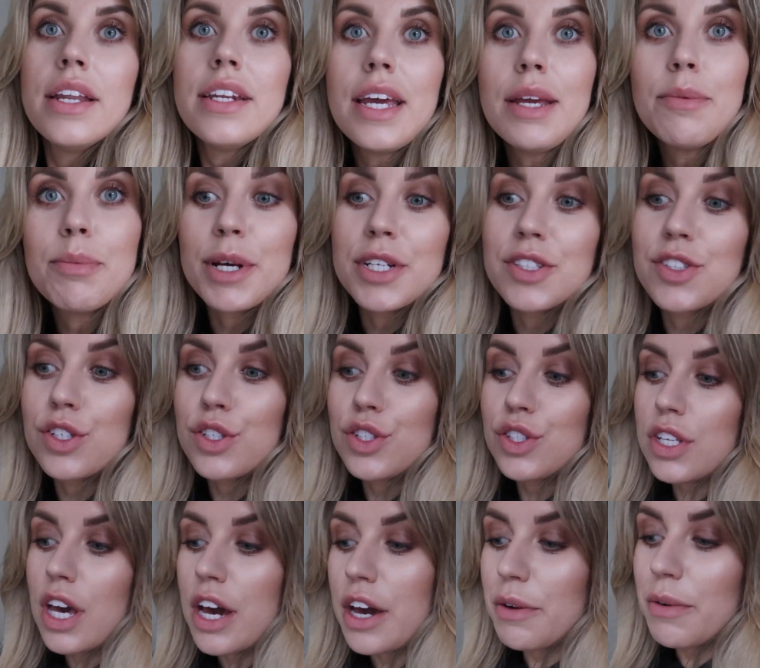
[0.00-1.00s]
neighbours.
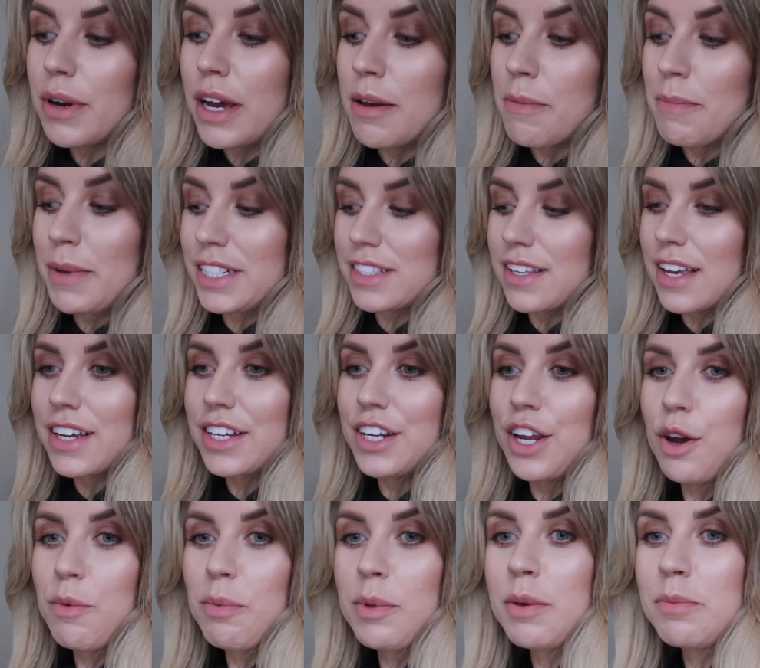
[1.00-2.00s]
So, means I can
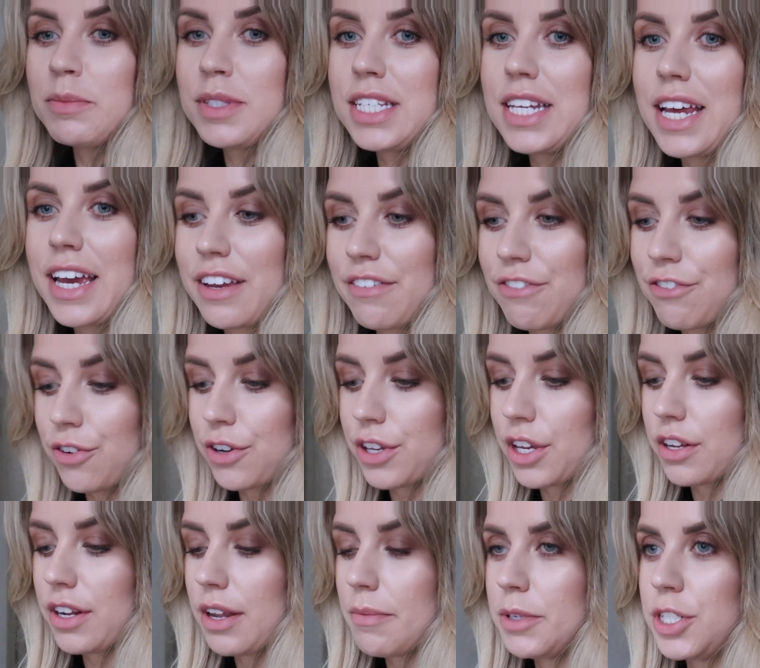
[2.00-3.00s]
open them today for
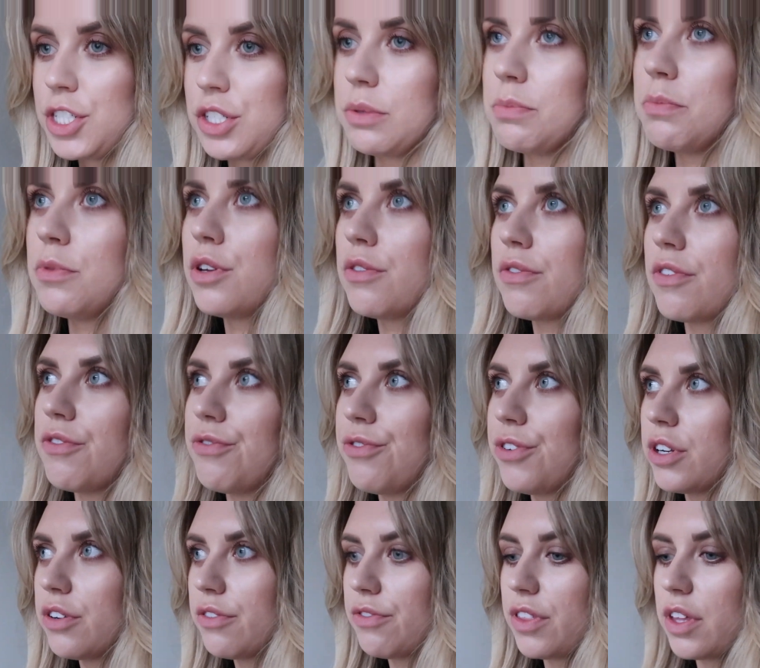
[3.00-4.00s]
you. Let me just move in
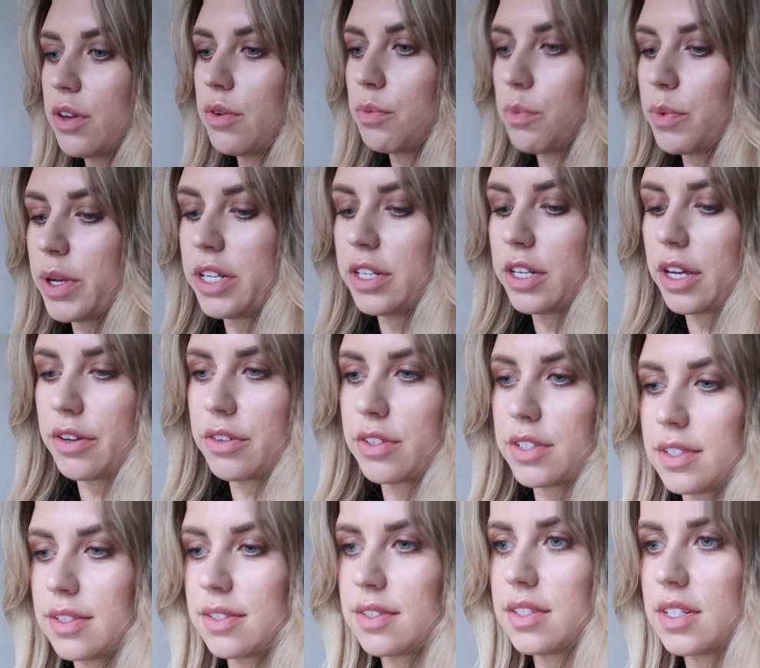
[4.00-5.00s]
front of the window
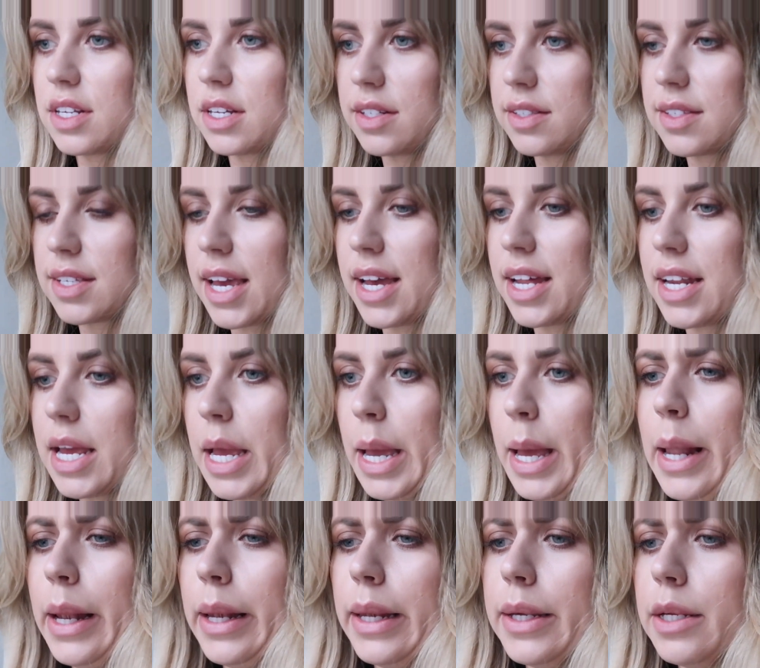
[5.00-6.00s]
because it's starting to get
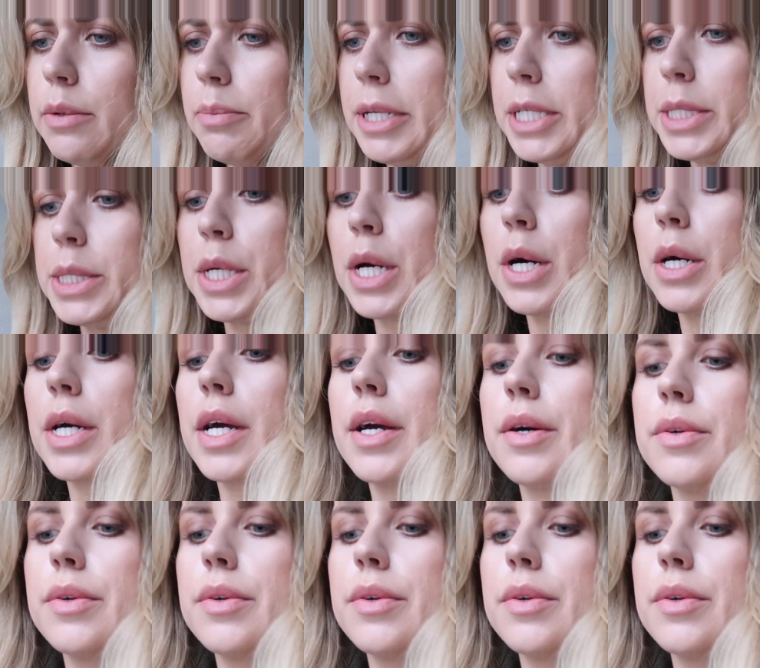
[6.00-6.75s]
a little bit dark